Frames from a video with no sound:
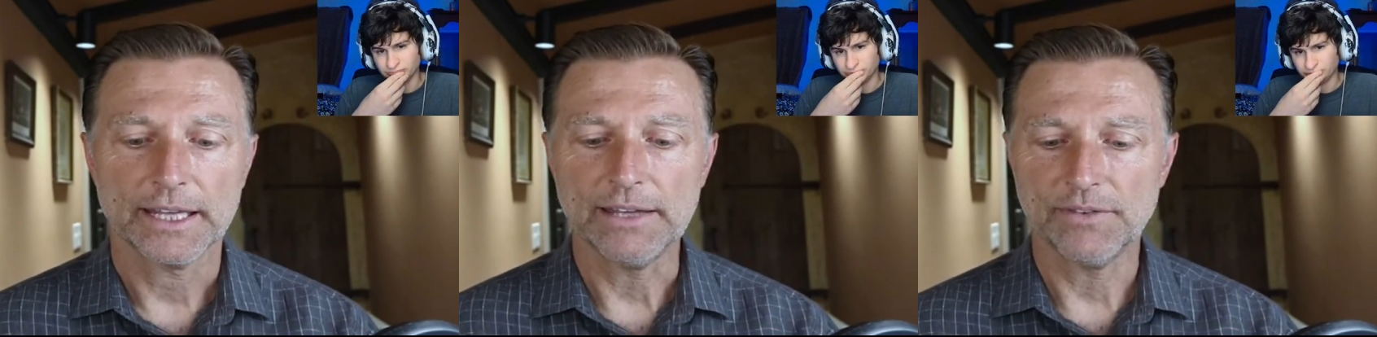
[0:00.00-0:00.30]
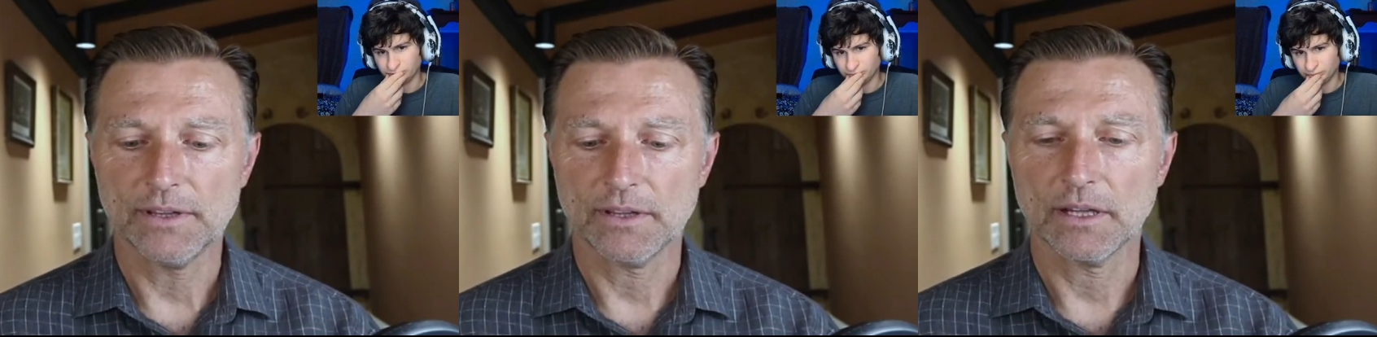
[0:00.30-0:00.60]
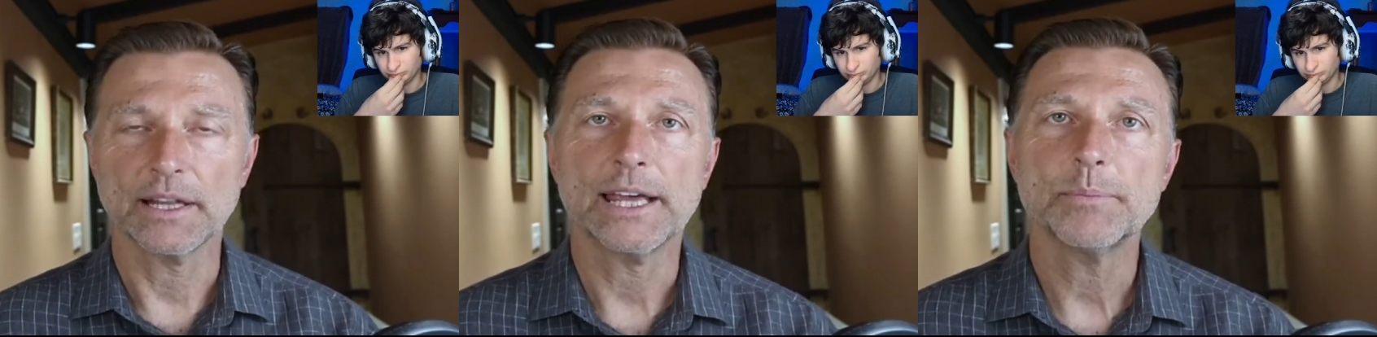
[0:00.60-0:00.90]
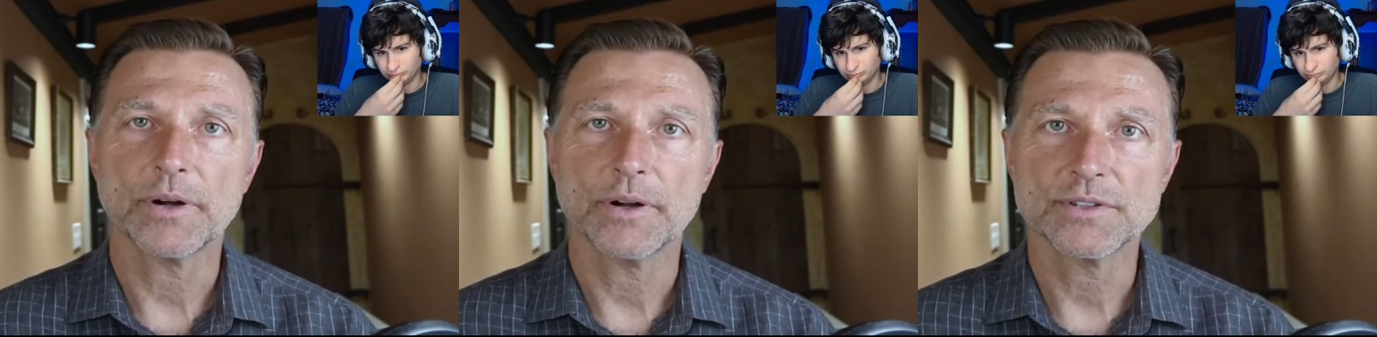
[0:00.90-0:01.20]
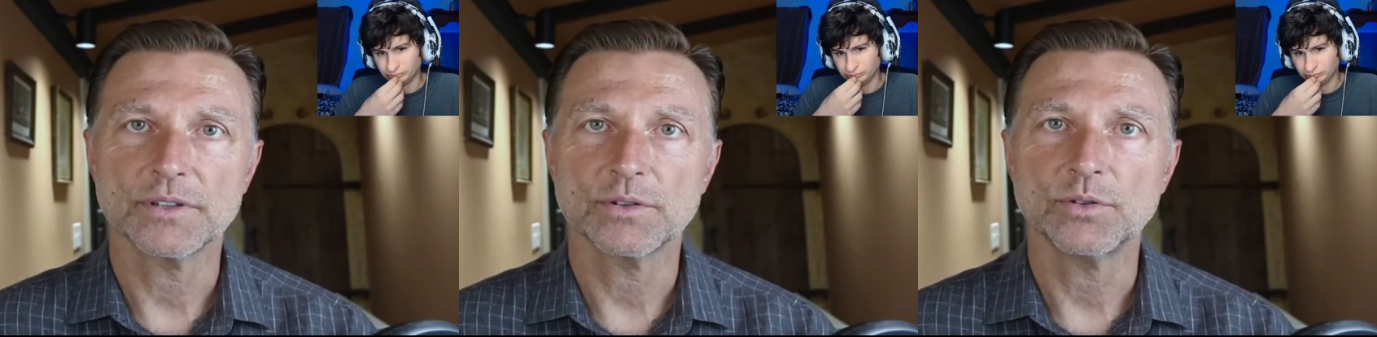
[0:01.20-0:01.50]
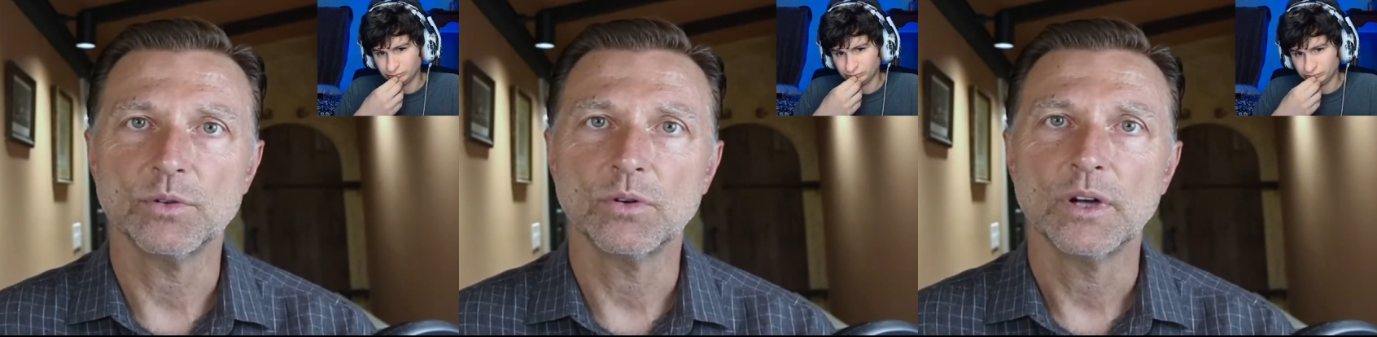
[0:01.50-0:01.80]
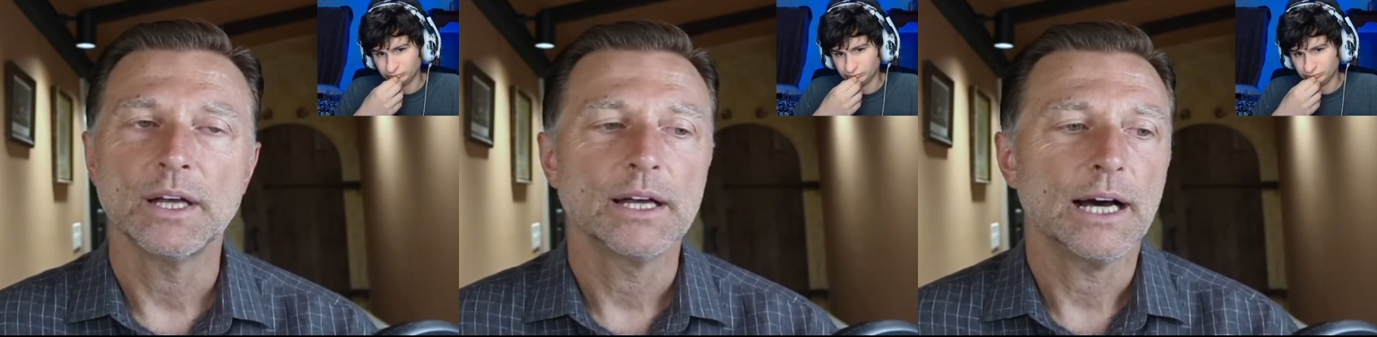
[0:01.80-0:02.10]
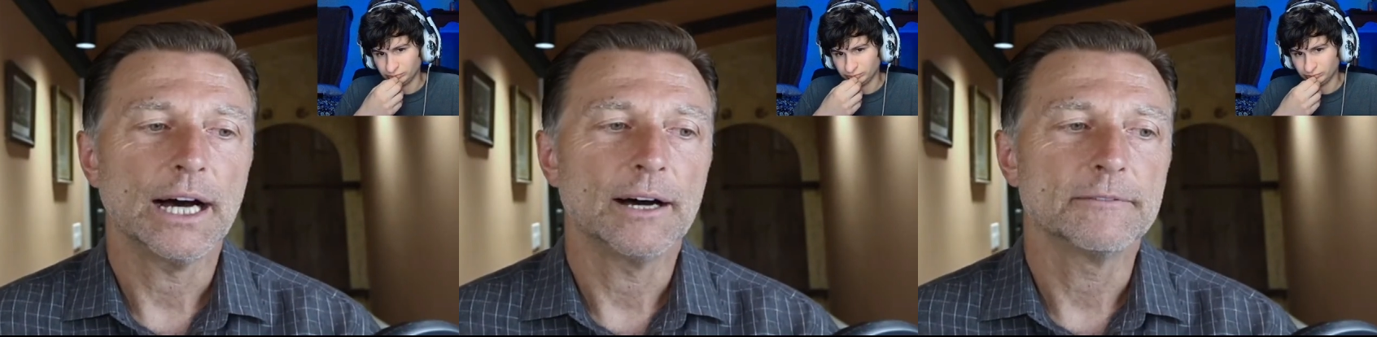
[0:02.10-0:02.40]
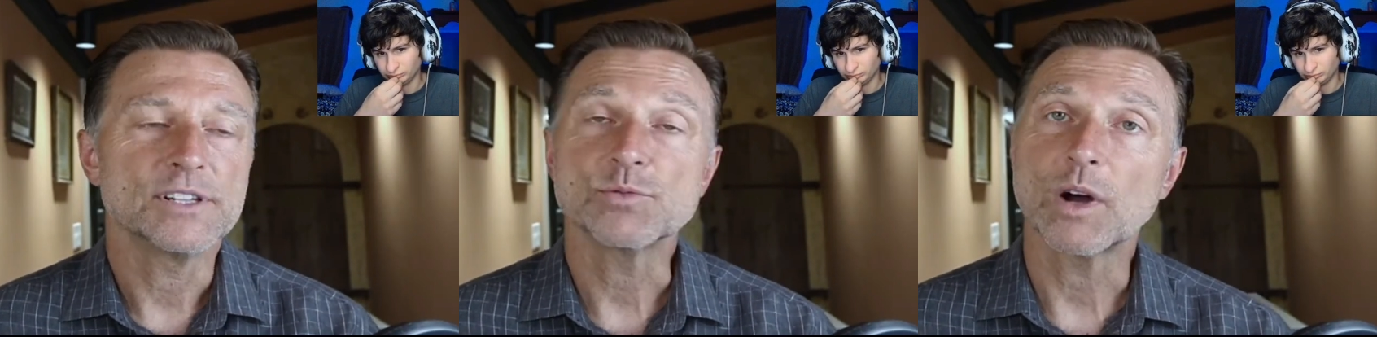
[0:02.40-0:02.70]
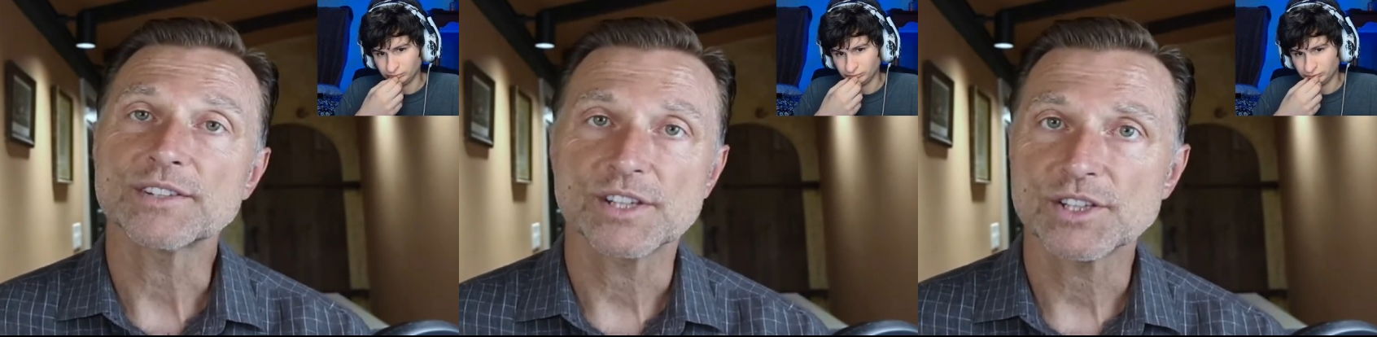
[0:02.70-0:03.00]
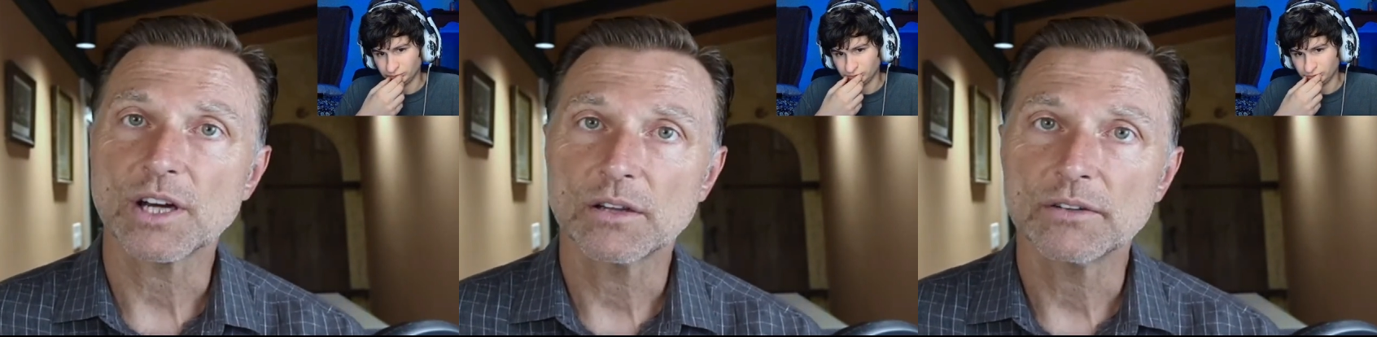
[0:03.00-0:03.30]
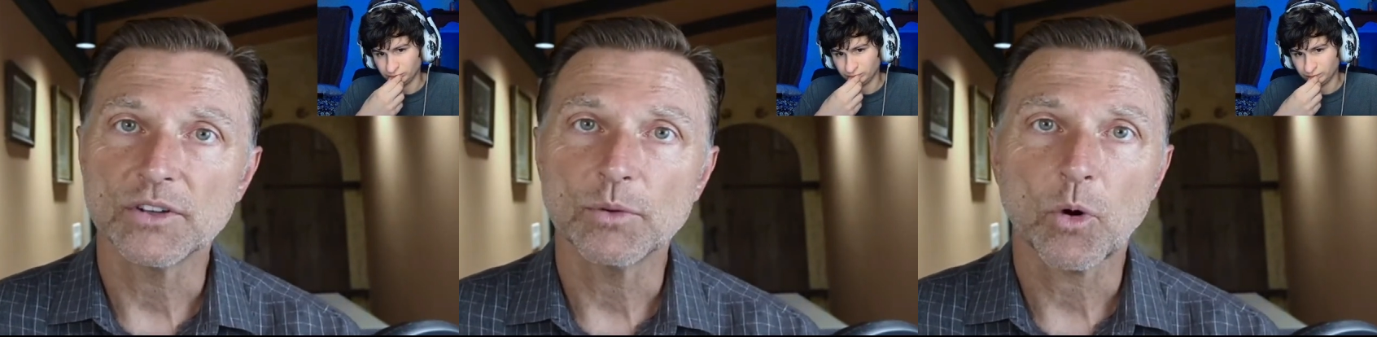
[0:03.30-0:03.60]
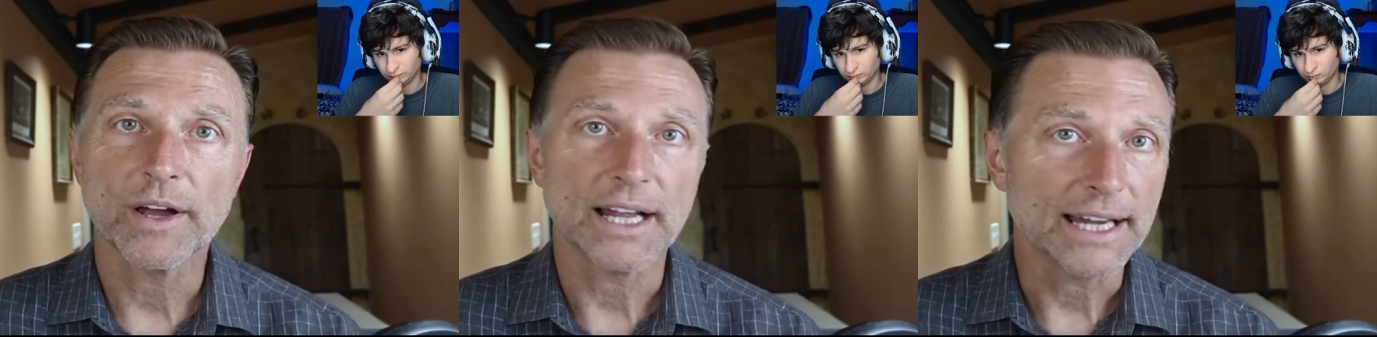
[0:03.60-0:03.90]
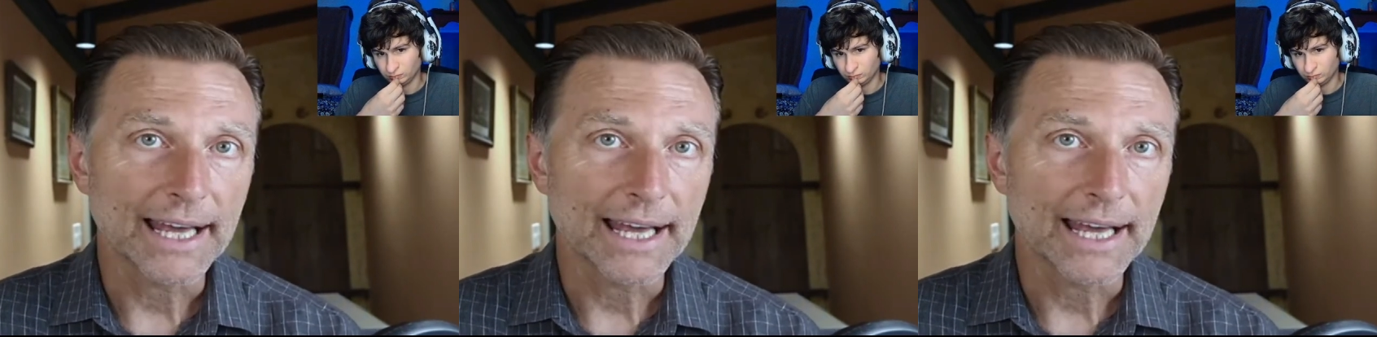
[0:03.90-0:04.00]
Speaker 1: even the layperson who uh, wants to share their viewpoint on